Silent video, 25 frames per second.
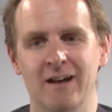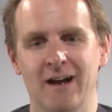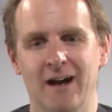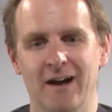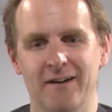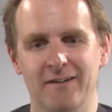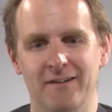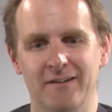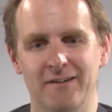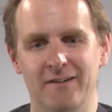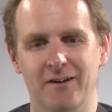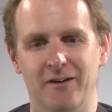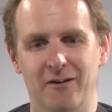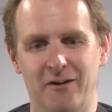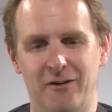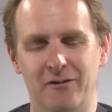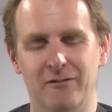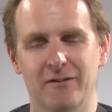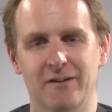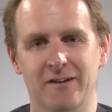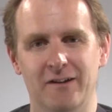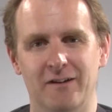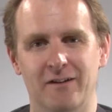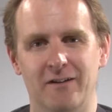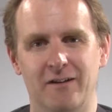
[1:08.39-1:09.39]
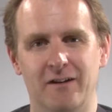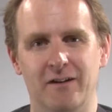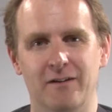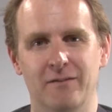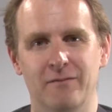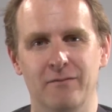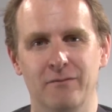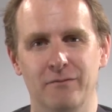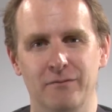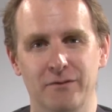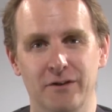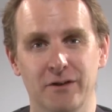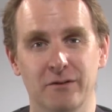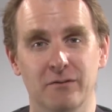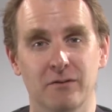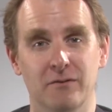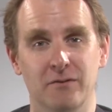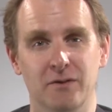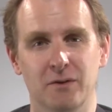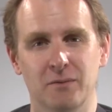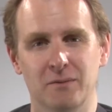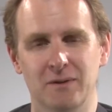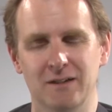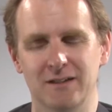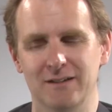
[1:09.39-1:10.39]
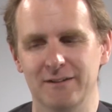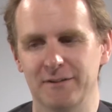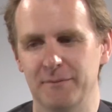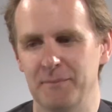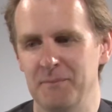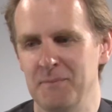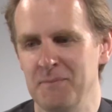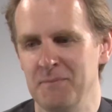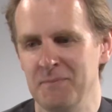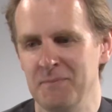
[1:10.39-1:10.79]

and a darker and darker view of the world.